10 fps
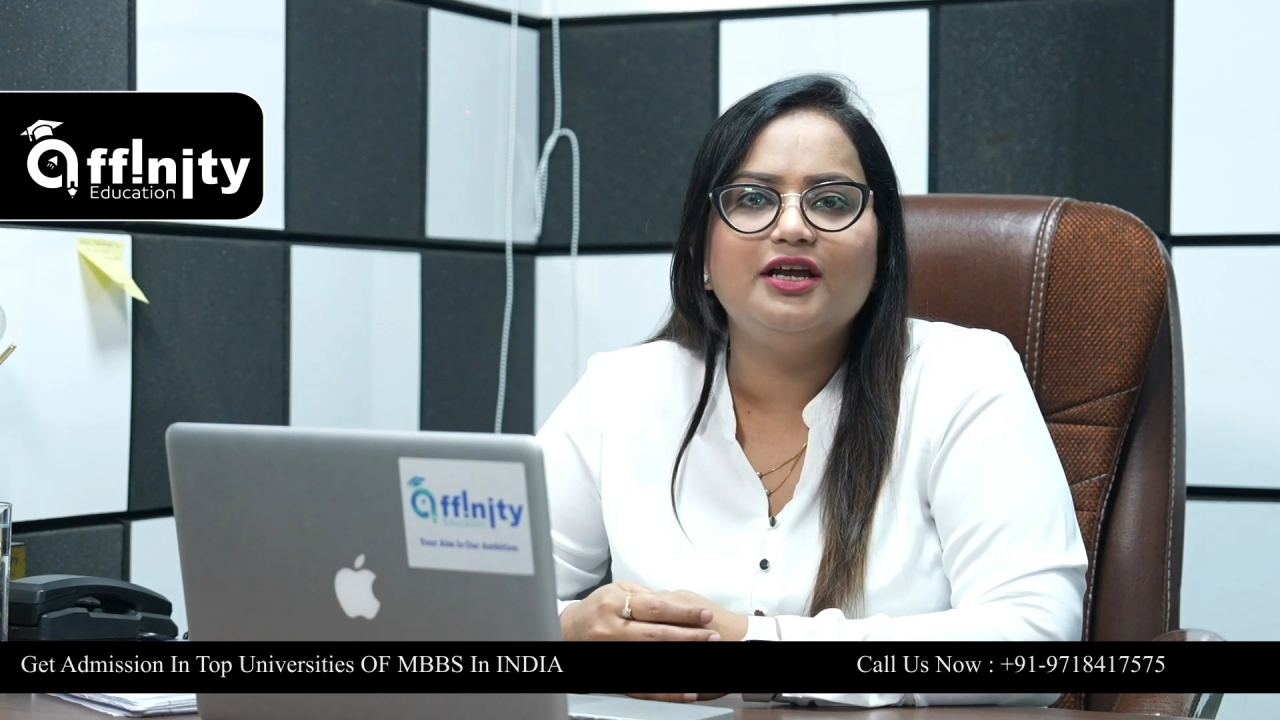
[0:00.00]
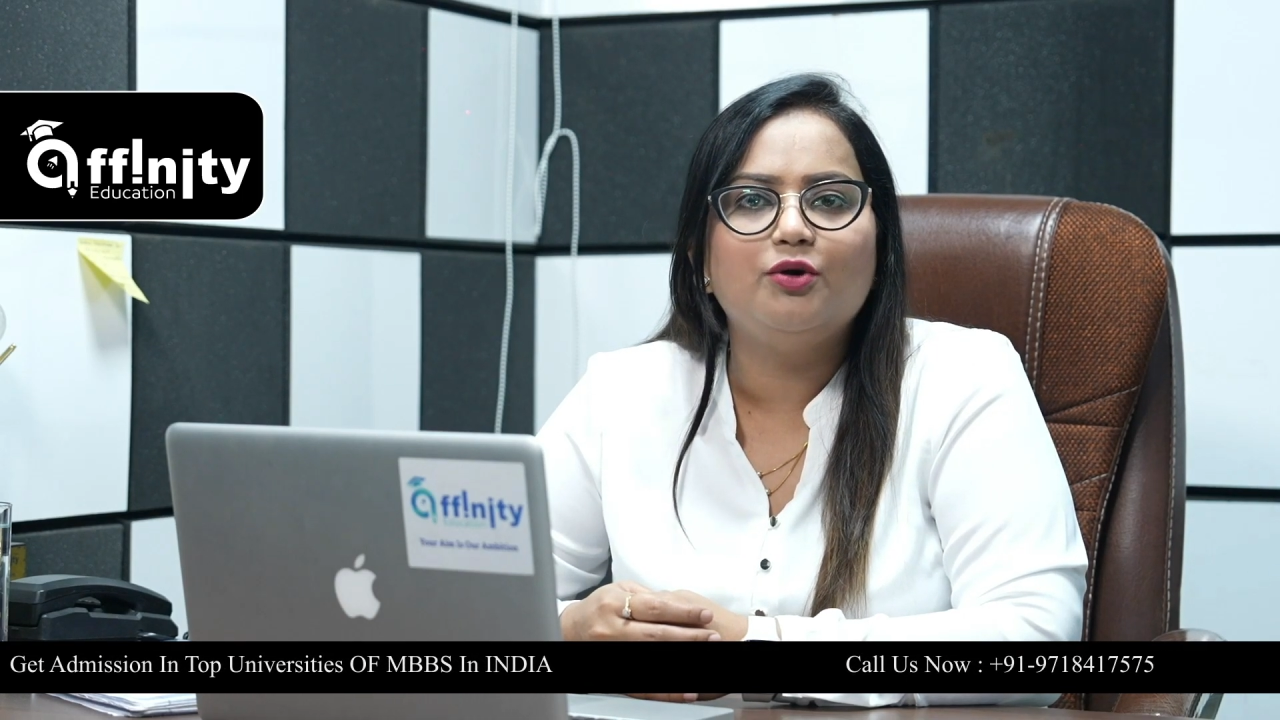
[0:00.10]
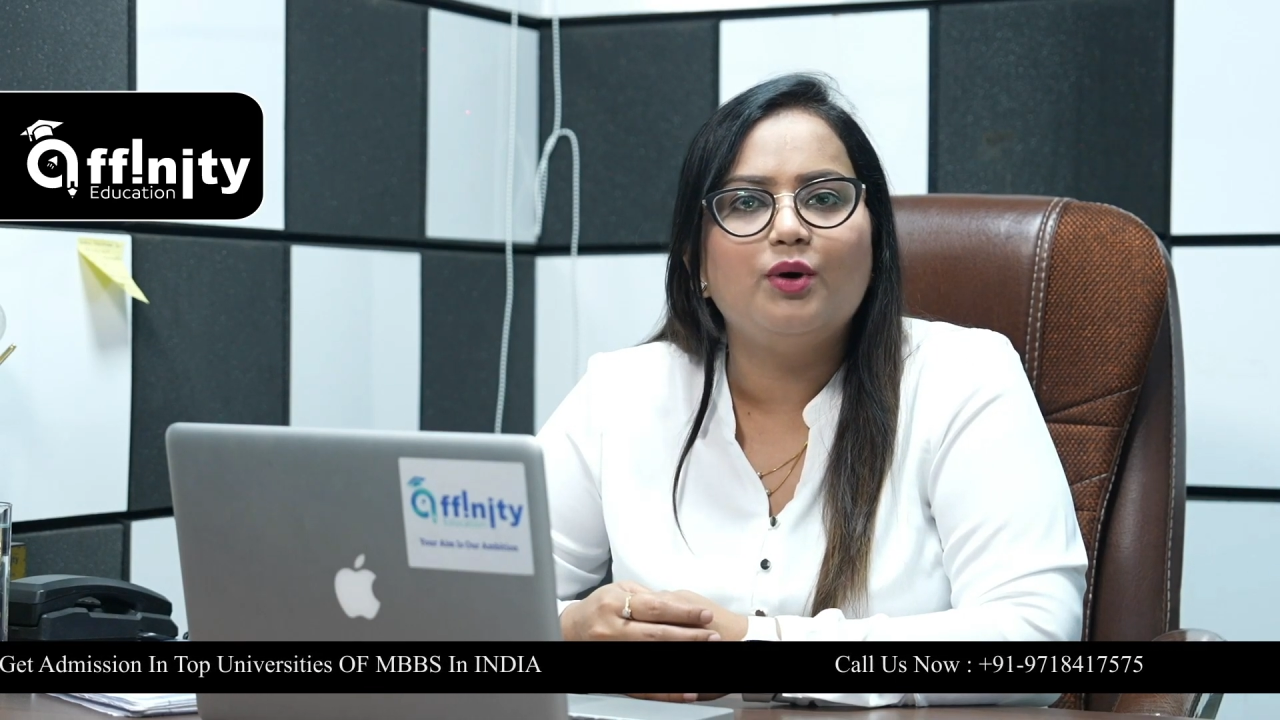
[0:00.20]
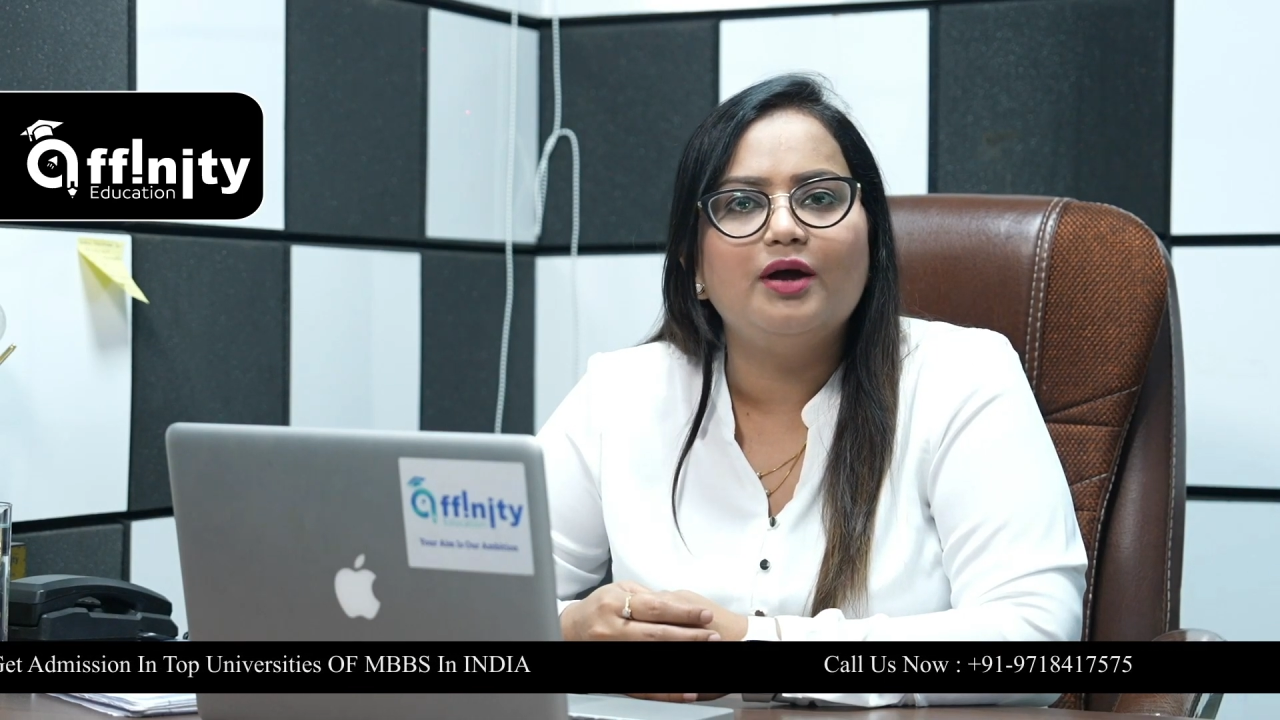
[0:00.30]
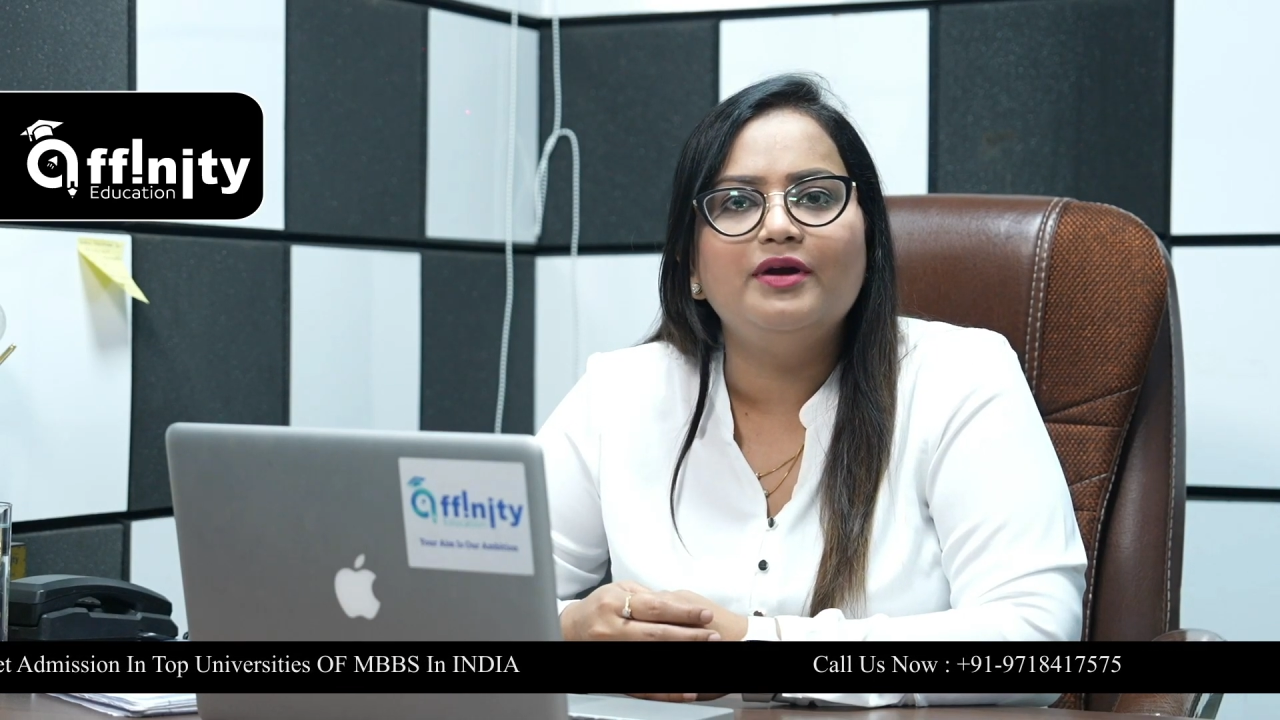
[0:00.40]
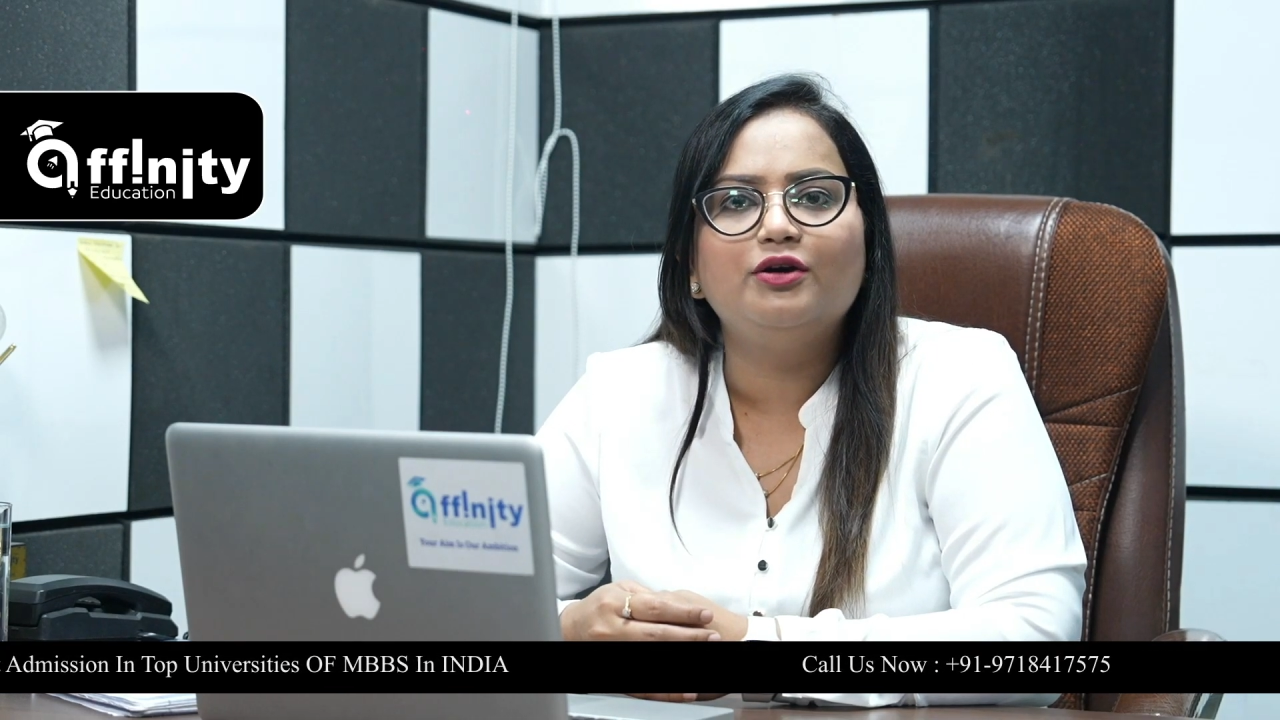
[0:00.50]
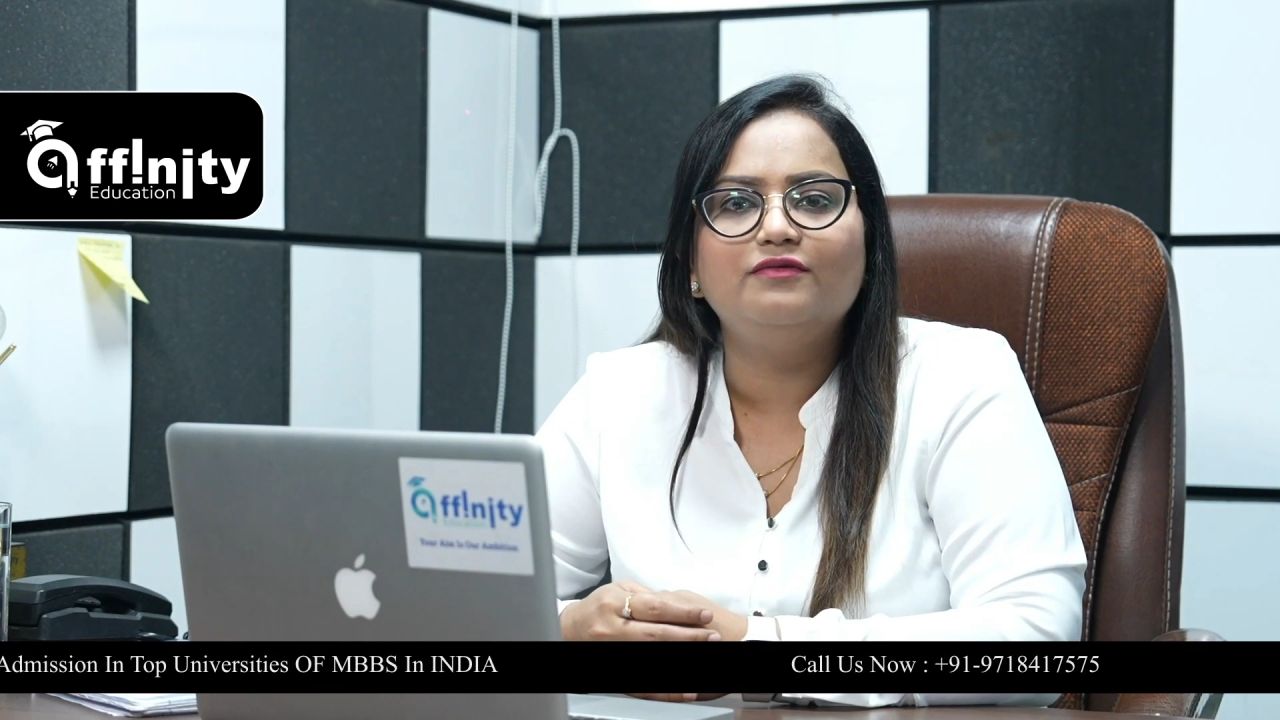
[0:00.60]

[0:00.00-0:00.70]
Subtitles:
requirement